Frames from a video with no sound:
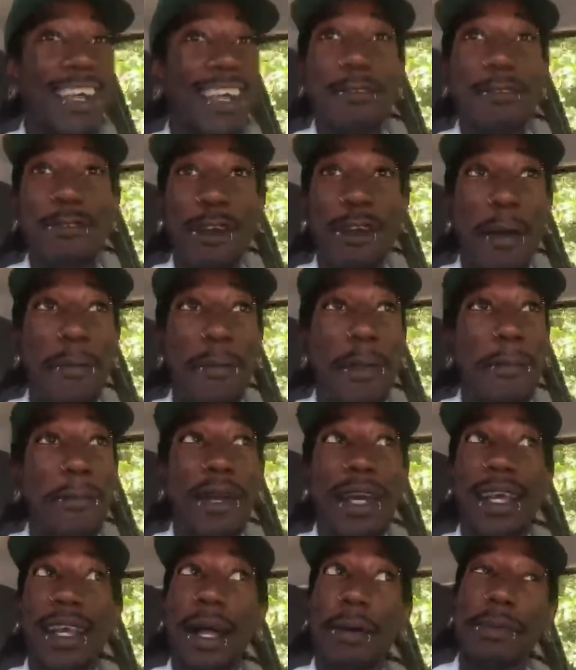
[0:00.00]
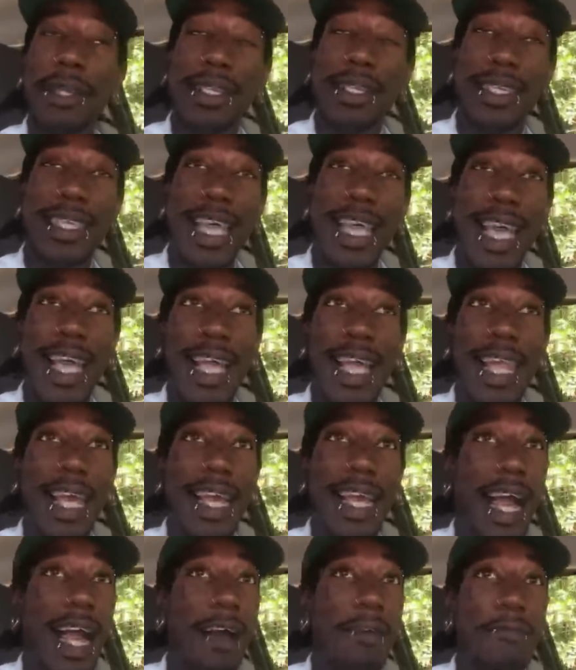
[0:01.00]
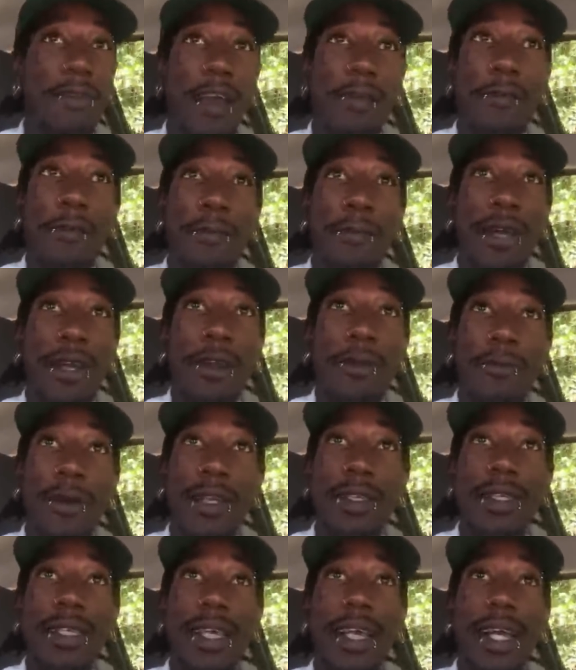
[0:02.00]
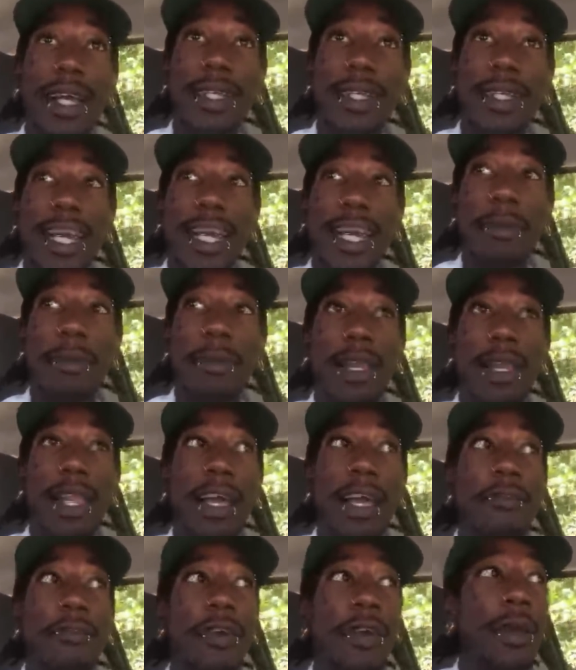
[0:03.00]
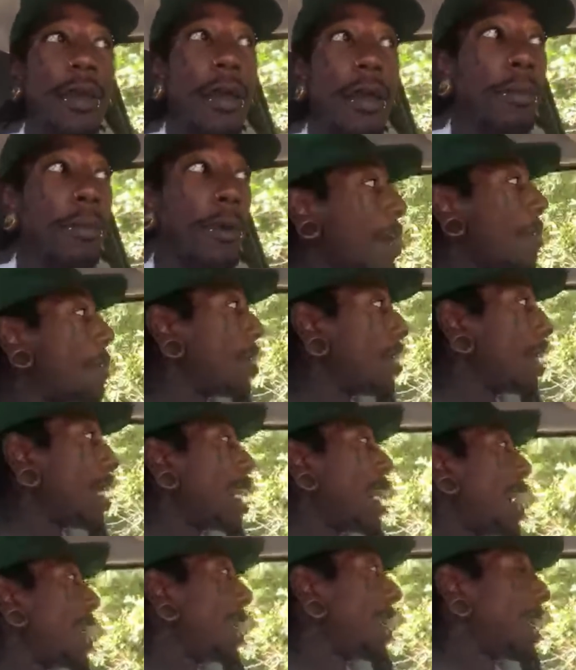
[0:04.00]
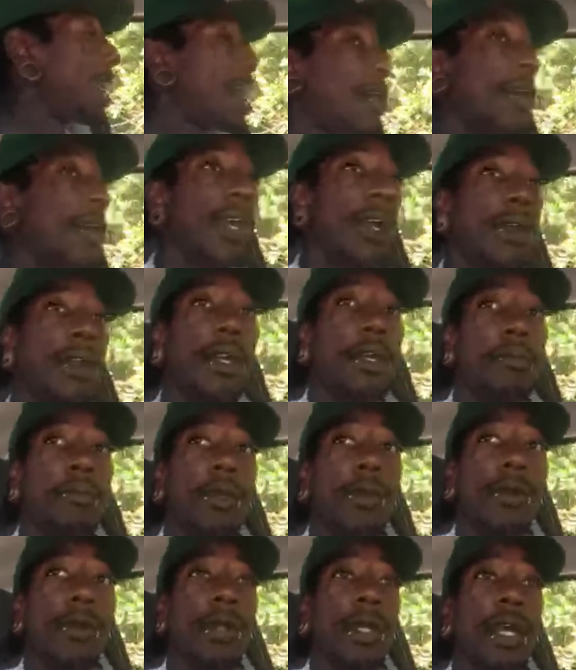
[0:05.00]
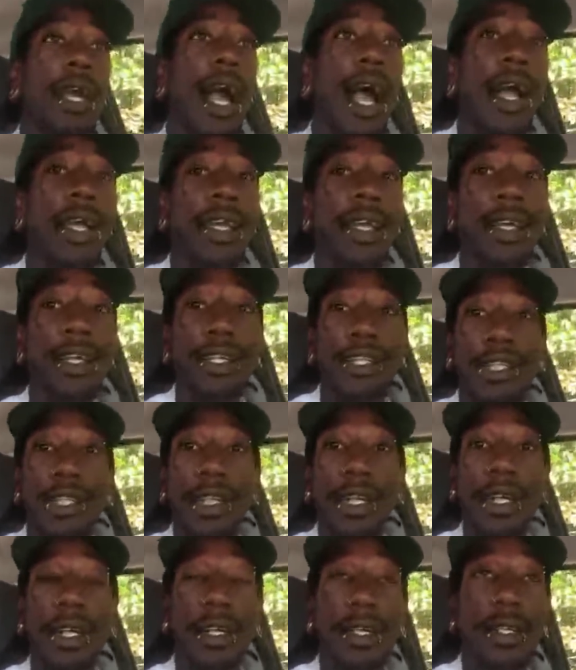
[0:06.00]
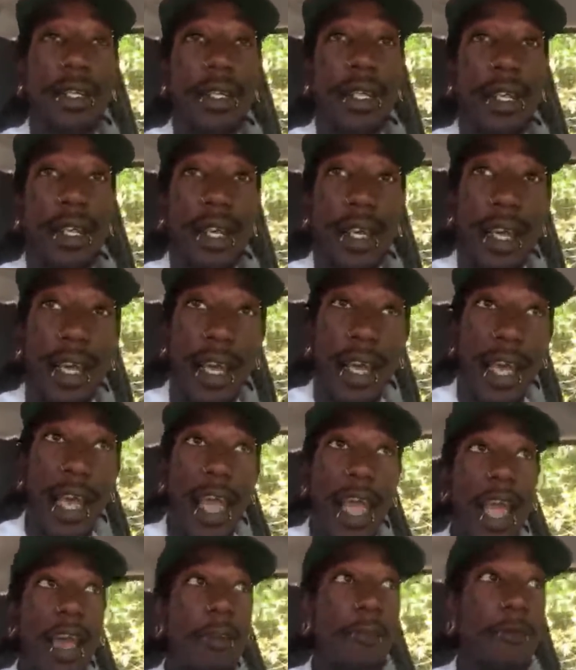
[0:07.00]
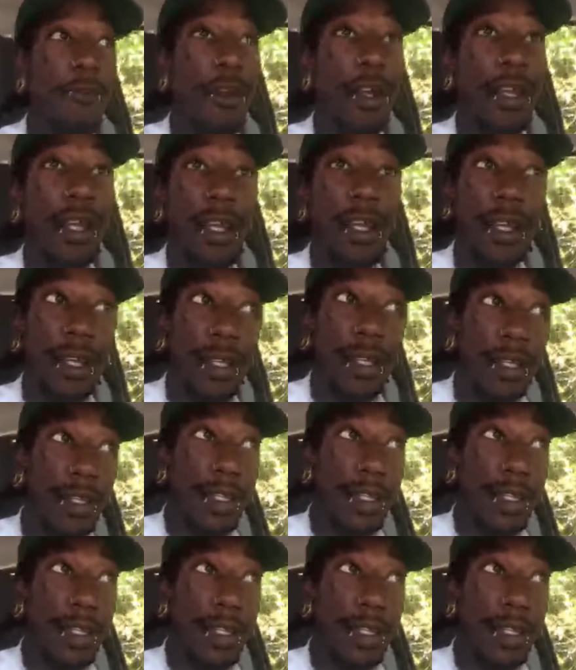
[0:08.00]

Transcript: Come try me, but I'm just saying, like, I've never been arrested a day in my life, but every day I get out here in the community, I get judged every